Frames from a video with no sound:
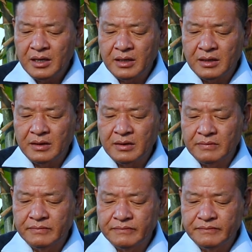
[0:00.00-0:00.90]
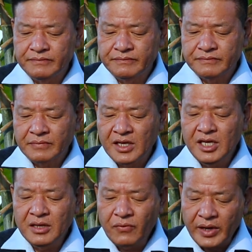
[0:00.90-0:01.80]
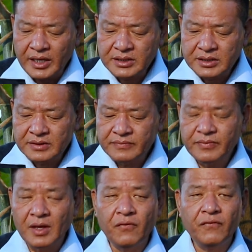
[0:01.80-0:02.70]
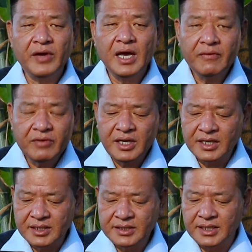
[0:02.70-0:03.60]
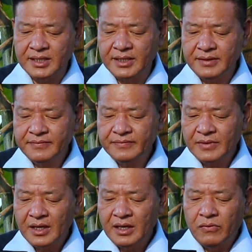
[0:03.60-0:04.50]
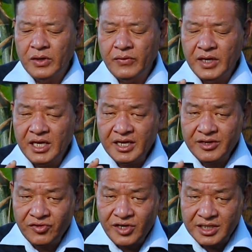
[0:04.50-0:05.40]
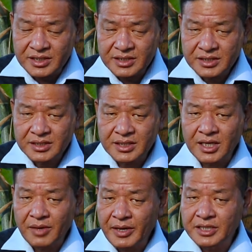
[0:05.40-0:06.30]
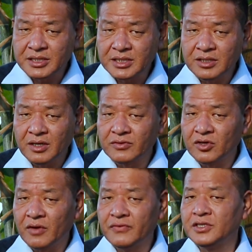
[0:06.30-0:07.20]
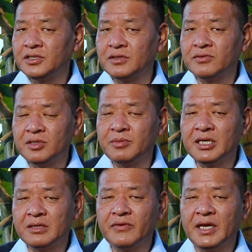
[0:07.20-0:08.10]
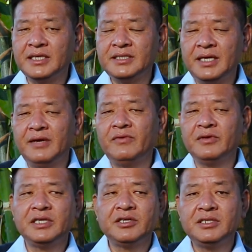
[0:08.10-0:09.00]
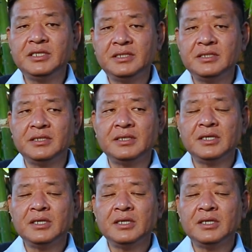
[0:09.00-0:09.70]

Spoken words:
in the West, wherever necessary, we will increase the capacity of the offices of Tibet. When I say we'll increase the